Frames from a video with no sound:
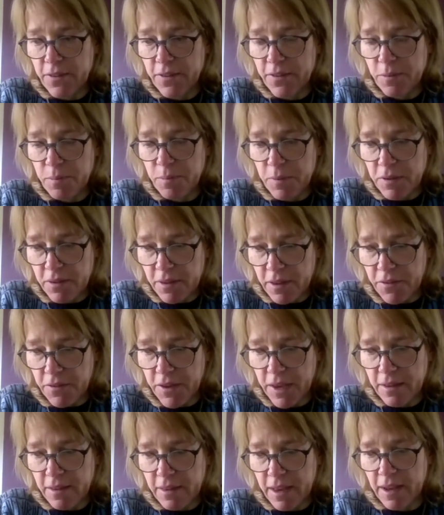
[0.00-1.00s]

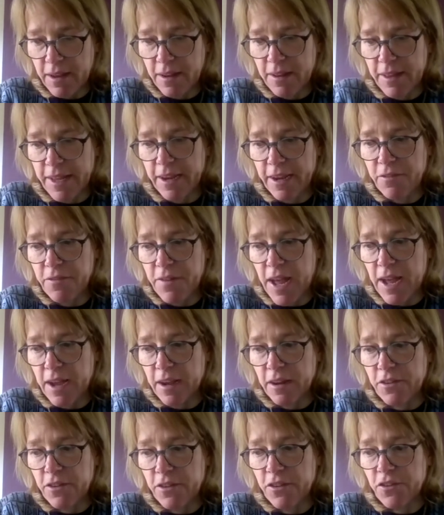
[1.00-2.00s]
specific signaling
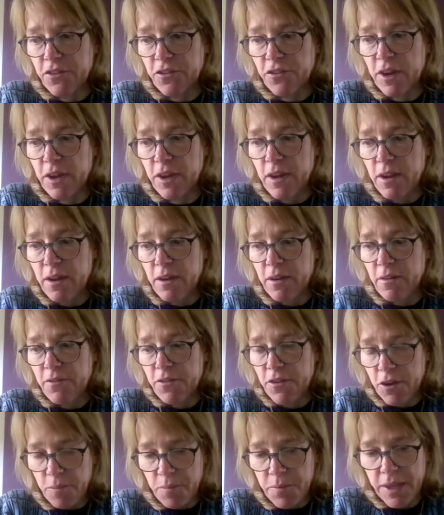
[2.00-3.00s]
factors
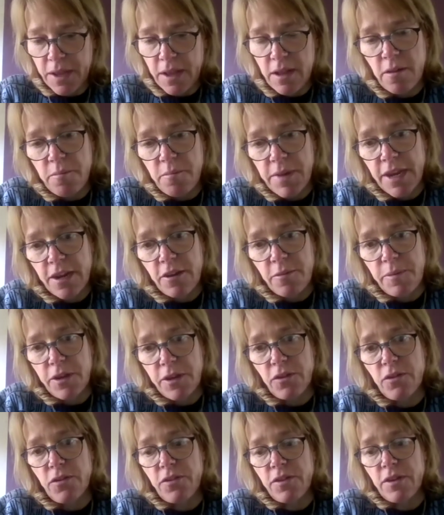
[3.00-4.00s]
from the gut
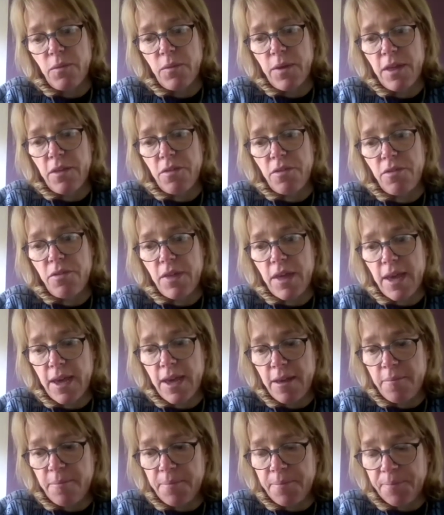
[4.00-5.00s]
microbiota with
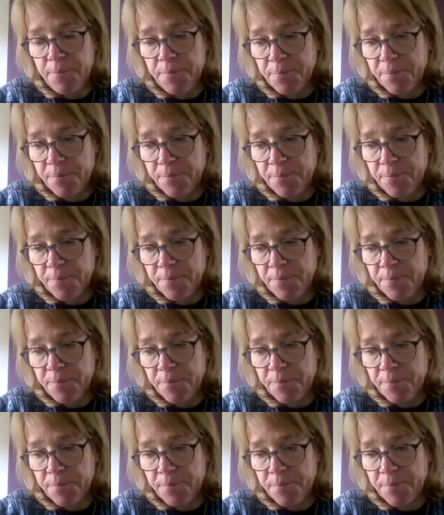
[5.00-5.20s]
um,